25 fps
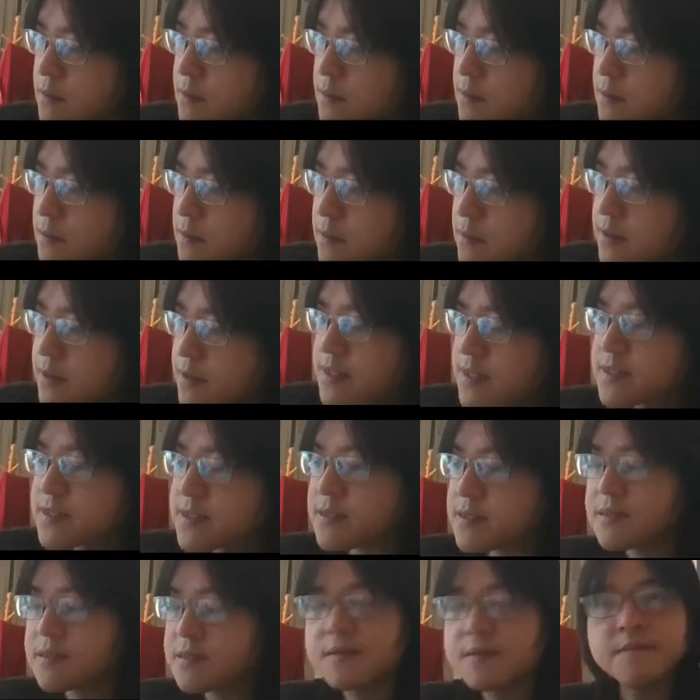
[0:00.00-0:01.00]
this,
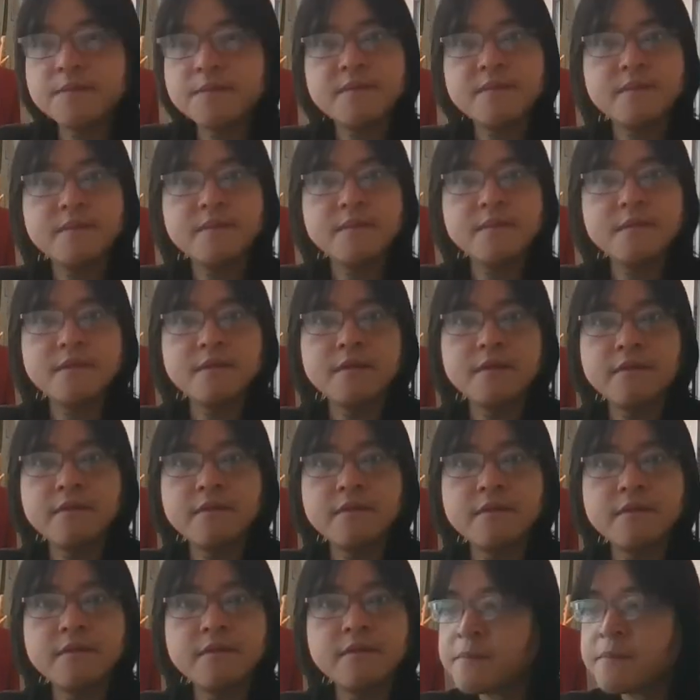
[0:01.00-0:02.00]
right?
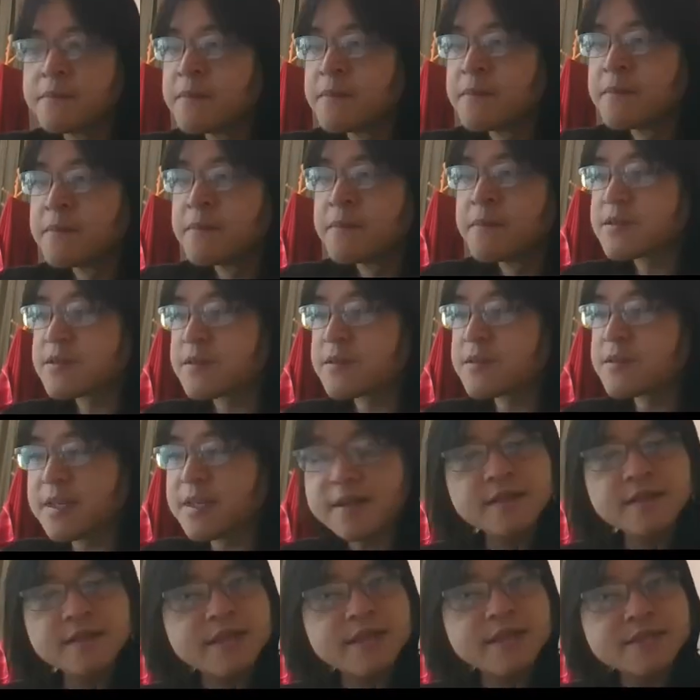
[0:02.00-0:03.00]
So you see,
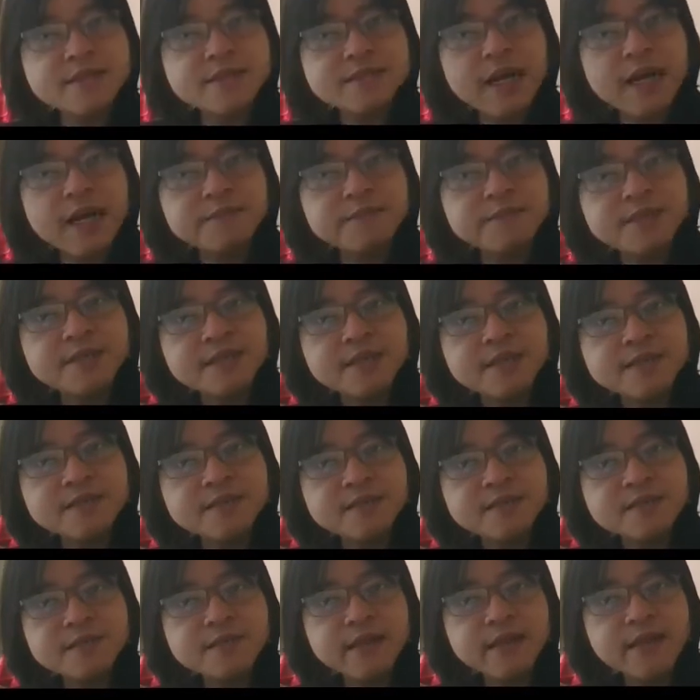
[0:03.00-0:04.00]
this times this
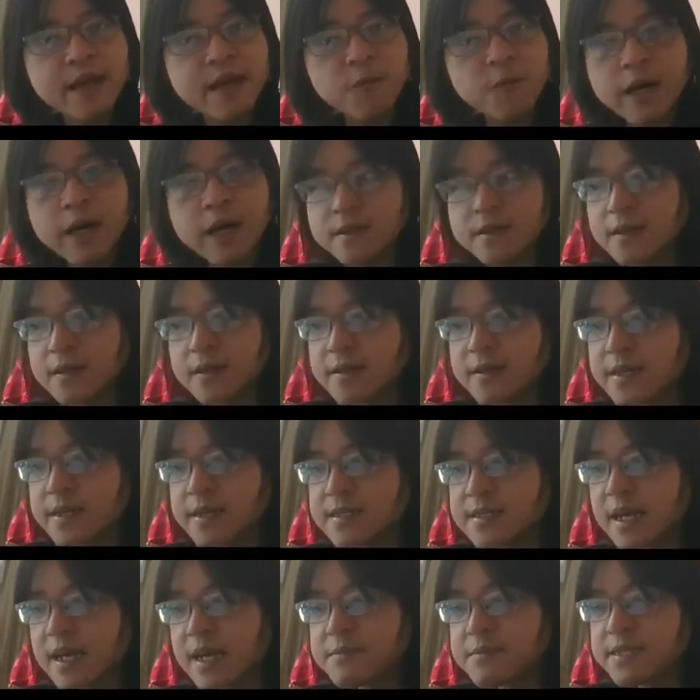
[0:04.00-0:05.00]
get 1, this
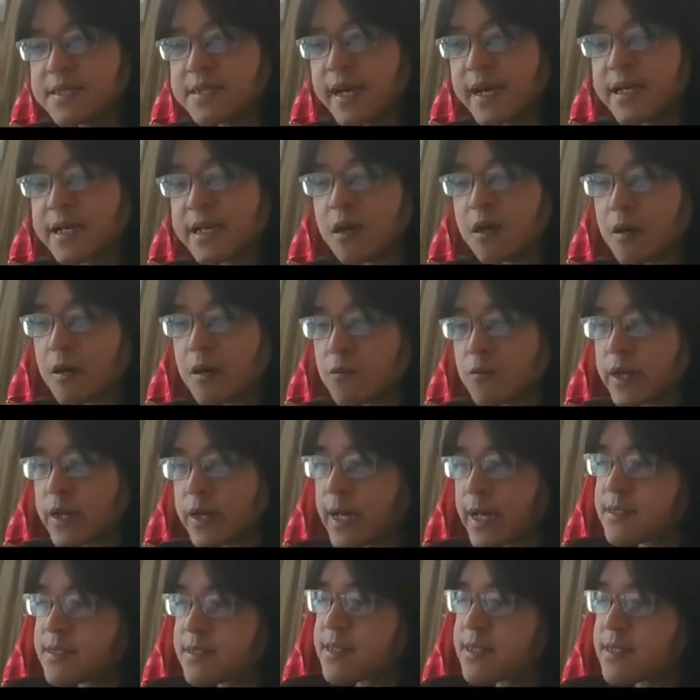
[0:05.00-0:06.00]
times the other one will get
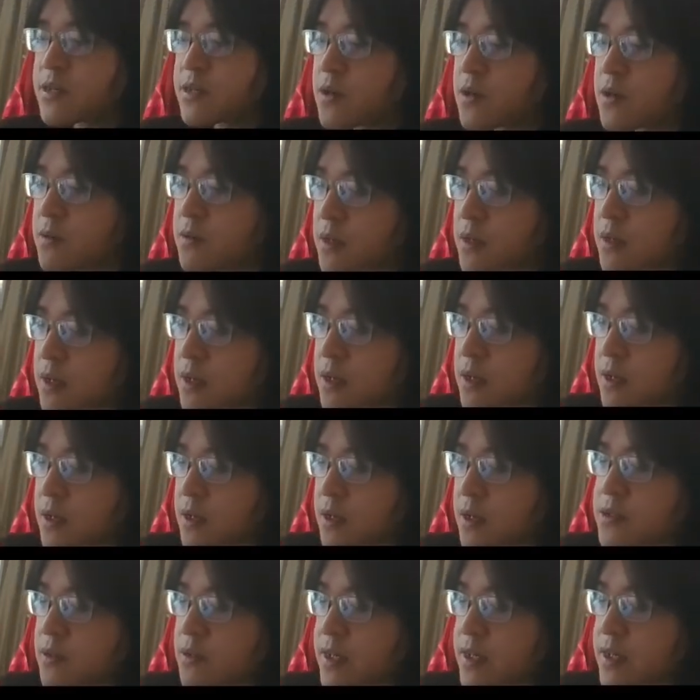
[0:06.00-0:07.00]
0, so
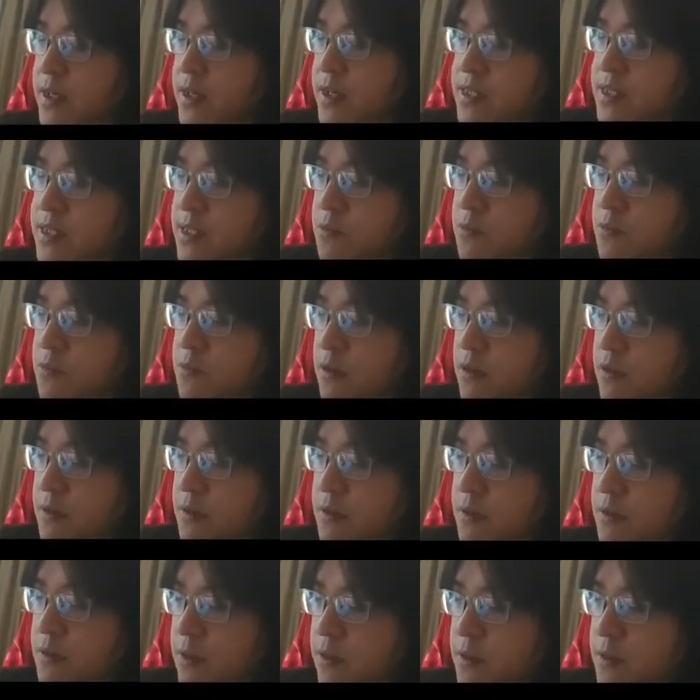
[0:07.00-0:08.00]
it's just 1 over
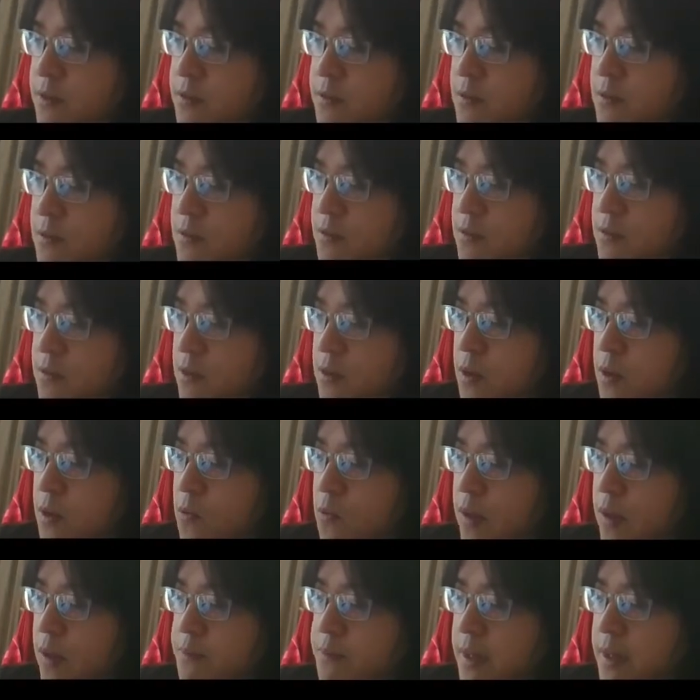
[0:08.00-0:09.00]
square root 2, 1
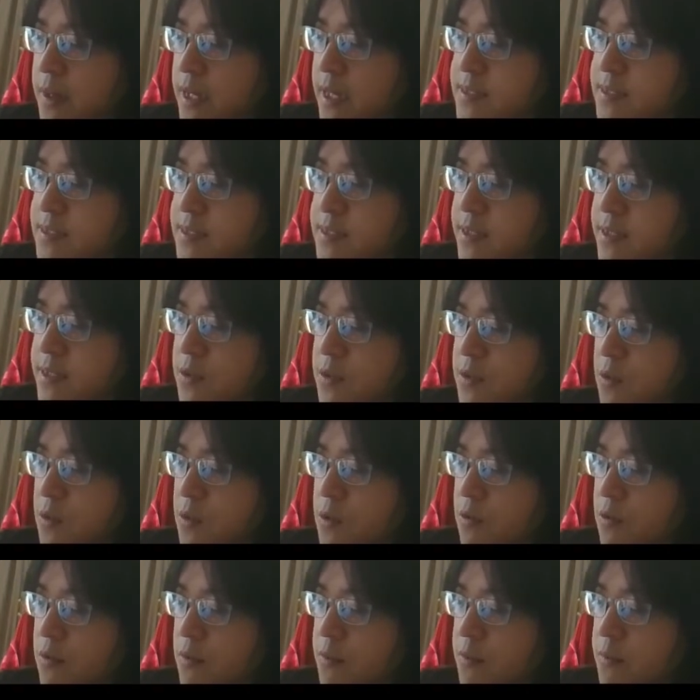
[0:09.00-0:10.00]
plus 0,
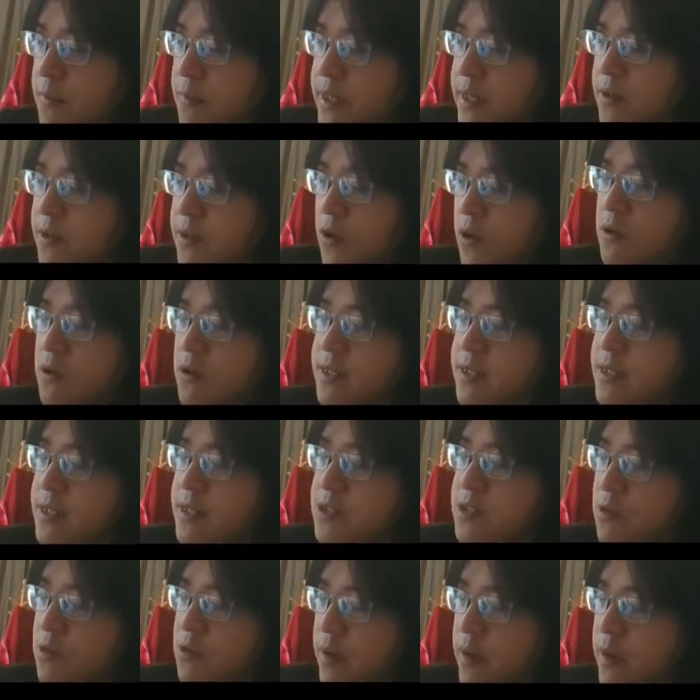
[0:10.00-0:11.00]
but you whole thing
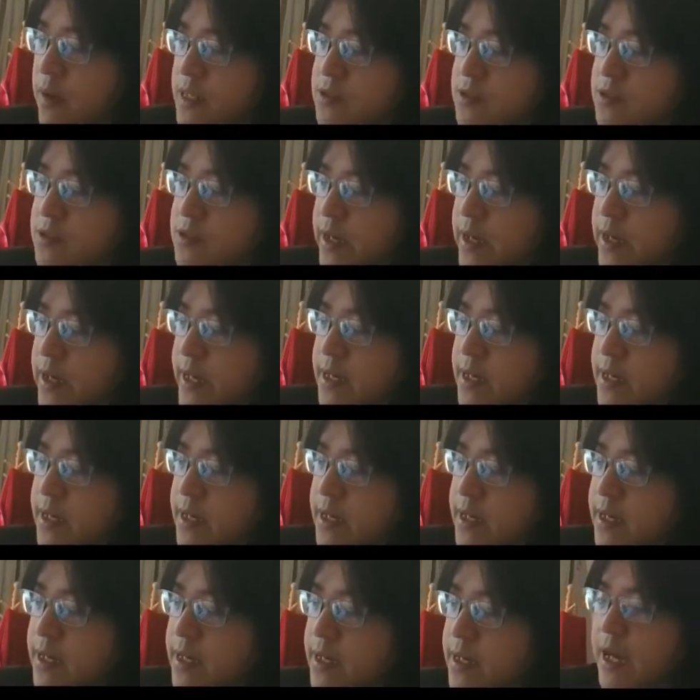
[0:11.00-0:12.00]
square, so you get a
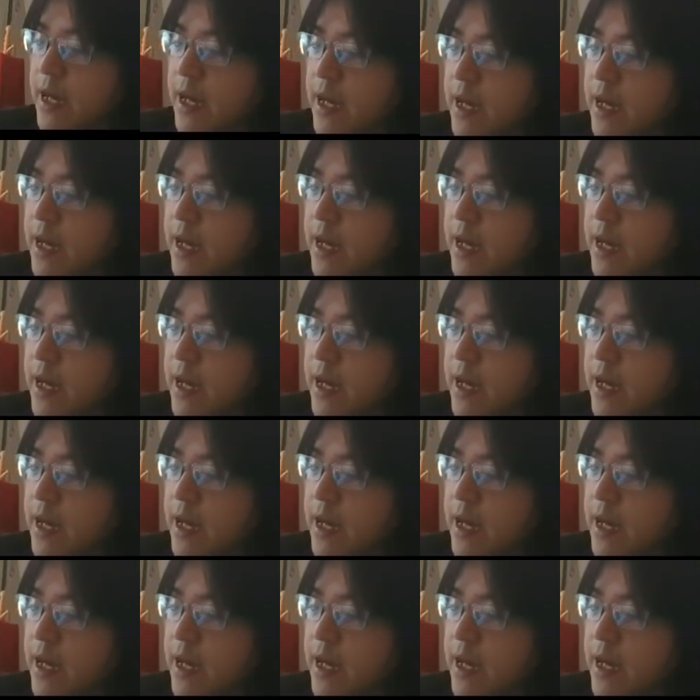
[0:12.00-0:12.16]
half.